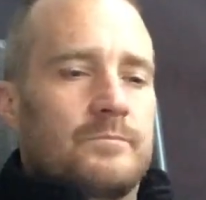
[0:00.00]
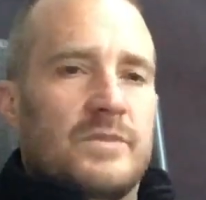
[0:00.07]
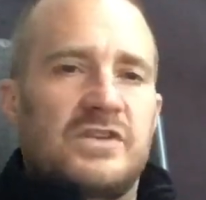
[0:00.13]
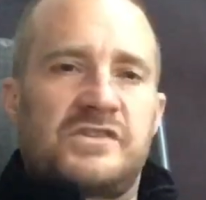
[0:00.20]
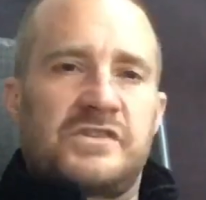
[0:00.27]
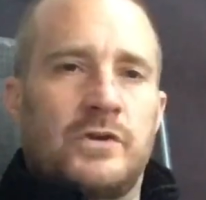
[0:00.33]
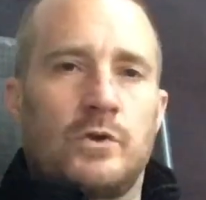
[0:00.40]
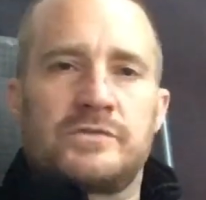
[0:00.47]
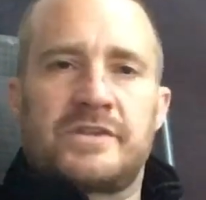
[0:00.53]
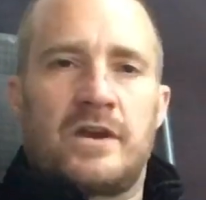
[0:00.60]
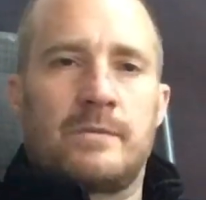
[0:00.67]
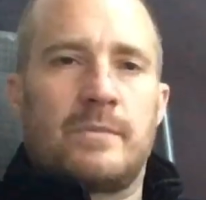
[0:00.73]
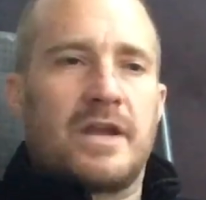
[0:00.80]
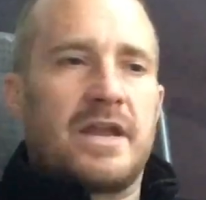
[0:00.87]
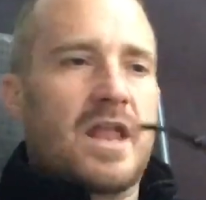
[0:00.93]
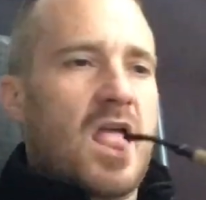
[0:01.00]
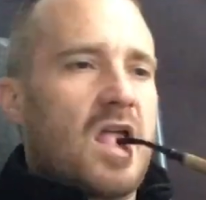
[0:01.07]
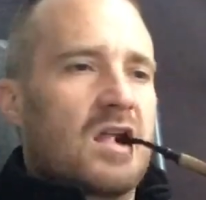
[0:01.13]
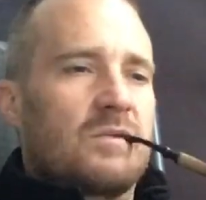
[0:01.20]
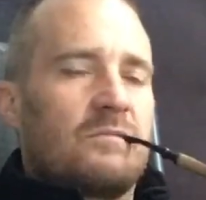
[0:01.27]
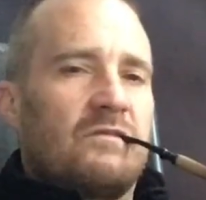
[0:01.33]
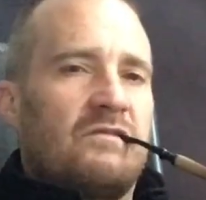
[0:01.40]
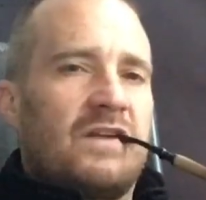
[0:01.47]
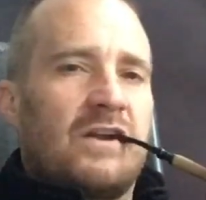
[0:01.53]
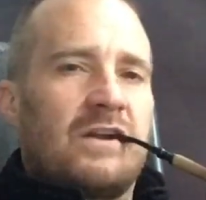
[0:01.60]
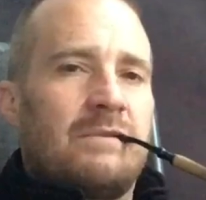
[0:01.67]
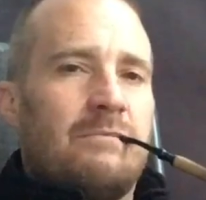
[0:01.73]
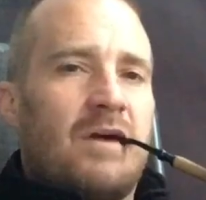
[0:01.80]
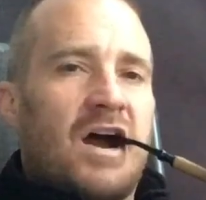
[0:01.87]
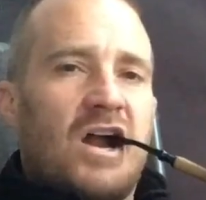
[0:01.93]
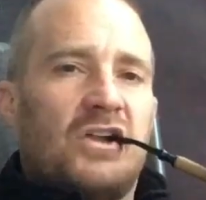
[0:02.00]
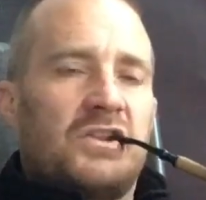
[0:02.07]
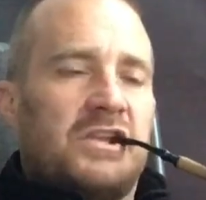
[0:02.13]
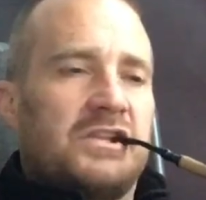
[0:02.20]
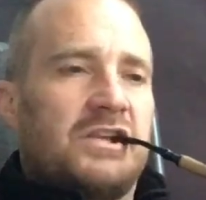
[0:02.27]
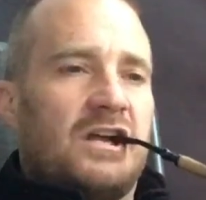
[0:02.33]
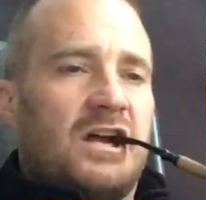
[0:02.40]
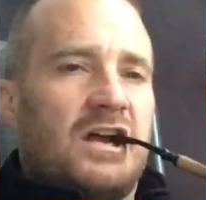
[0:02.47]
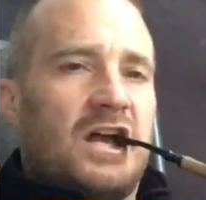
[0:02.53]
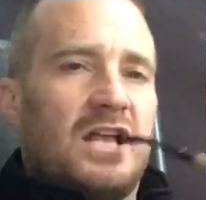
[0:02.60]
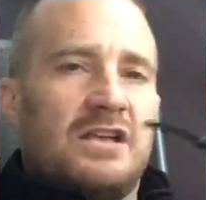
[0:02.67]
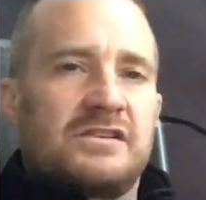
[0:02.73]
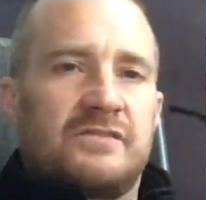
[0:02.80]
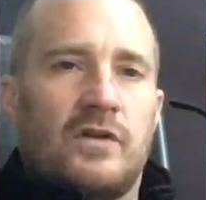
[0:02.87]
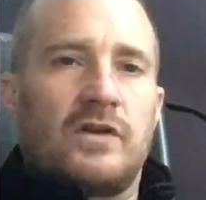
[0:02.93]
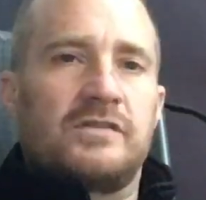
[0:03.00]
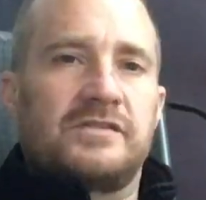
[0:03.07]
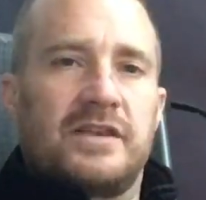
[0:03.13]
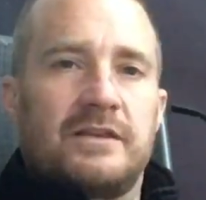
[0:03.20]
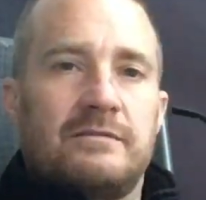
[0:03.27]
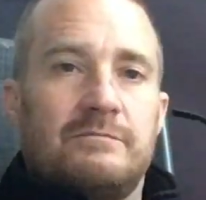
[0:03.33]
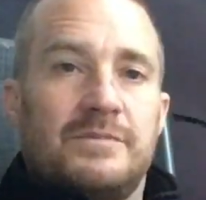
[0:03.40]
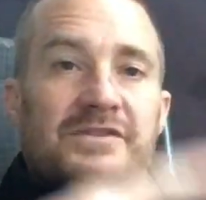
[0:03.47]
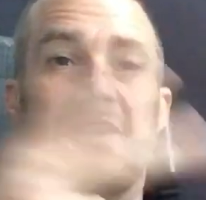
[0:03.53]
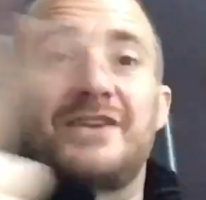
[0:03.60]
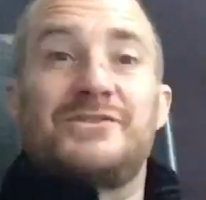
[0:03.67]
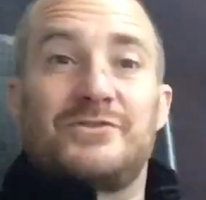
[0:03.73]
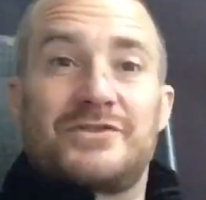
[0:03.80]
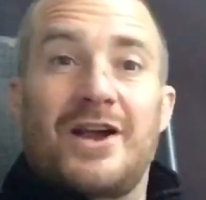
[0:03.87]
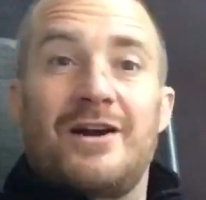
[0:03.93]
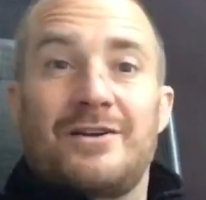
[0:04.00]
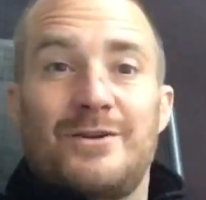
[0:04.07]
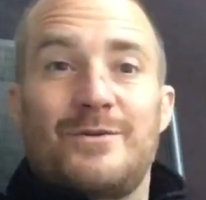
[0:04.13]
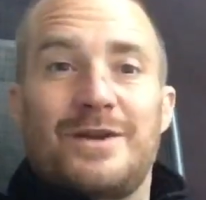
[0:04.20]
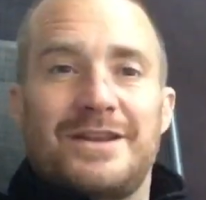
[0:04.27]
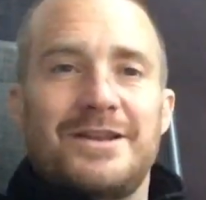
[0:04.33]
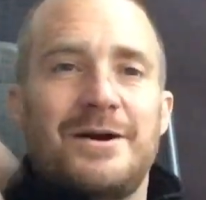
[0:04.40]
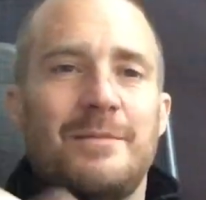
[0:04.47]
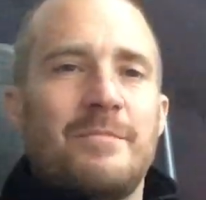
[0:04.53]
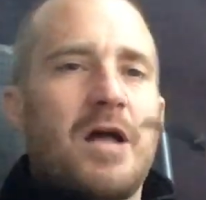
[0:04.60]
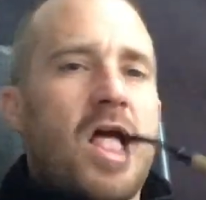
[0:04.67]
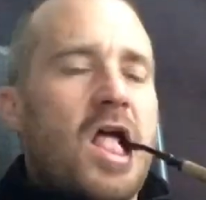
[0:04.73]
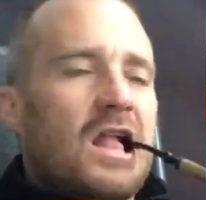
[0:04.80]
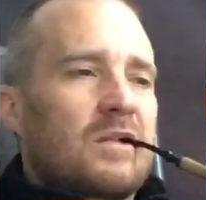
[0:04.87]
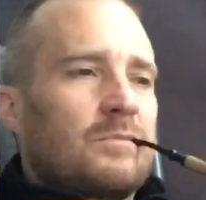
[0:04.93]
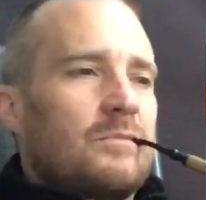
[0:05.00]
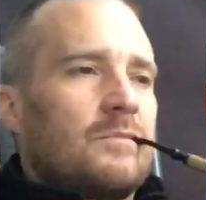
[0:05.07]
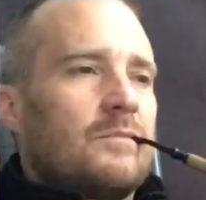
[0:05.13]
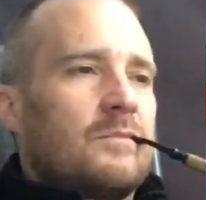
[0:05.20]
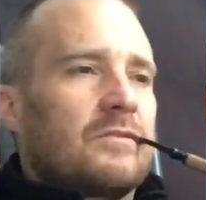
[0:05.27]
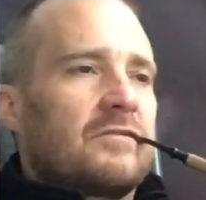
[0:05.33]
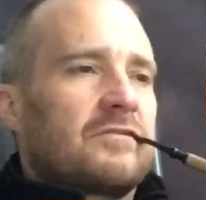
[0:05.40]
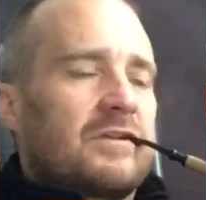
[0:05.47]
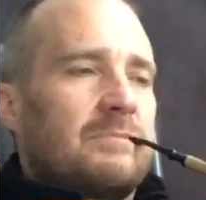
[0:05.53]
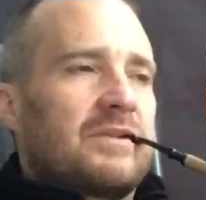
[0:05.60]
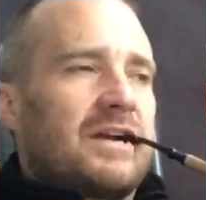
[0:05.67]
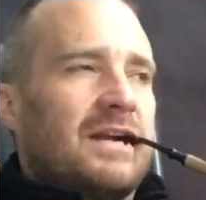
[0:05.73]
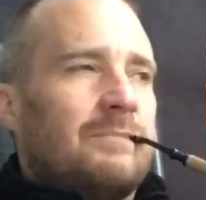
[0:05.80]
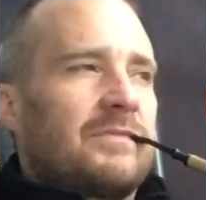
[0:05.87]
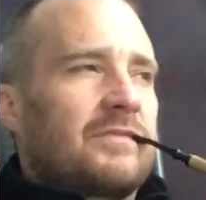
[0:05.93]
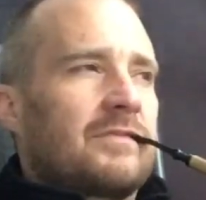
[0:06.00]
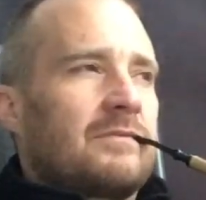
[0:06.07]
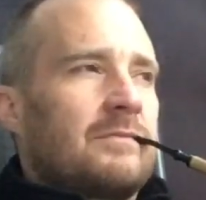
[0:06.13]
Zero tongue bite, very mild on the uh, as far as like besides your tongue going numb sometimes.